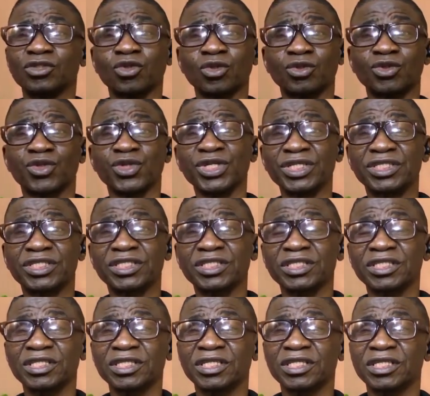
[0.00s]
to treat
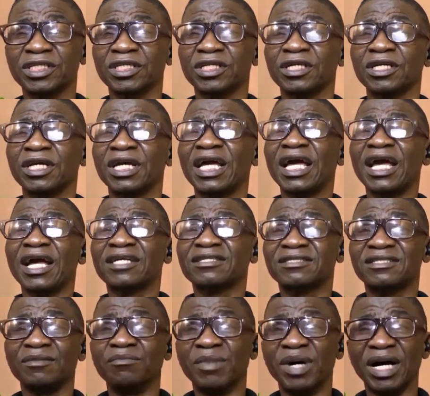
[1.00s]

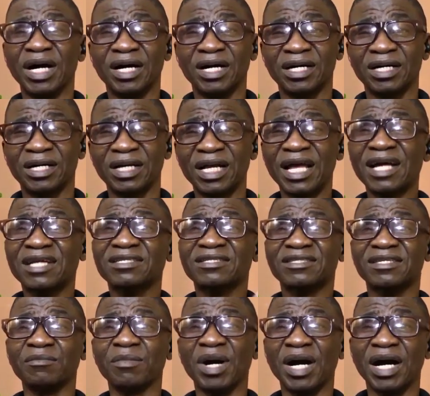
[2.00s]
eczema.
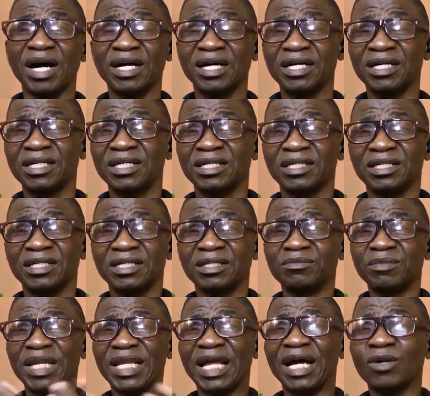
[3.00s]
In
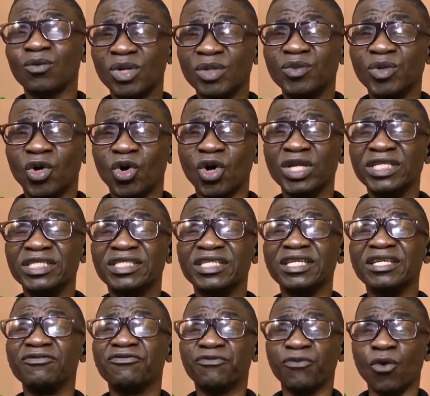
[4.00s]
my language we call it
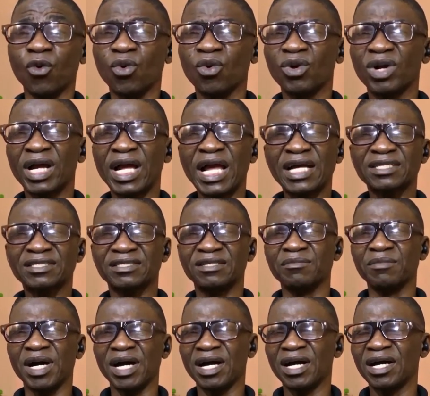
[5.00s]

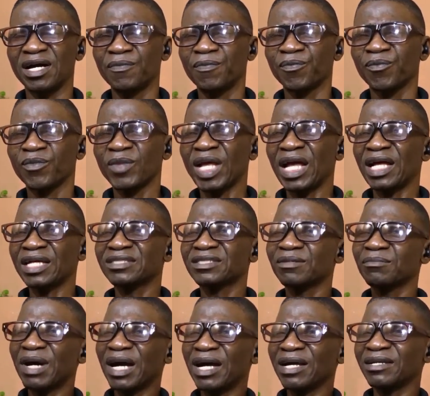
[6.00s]
eczema.
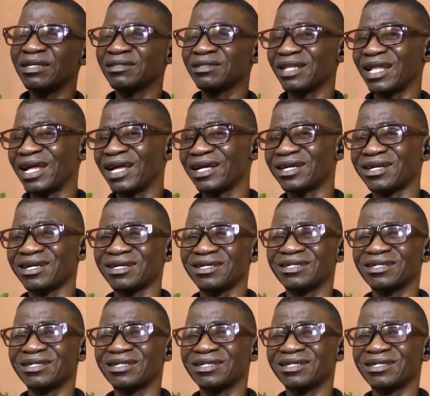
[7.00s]
Eczema is like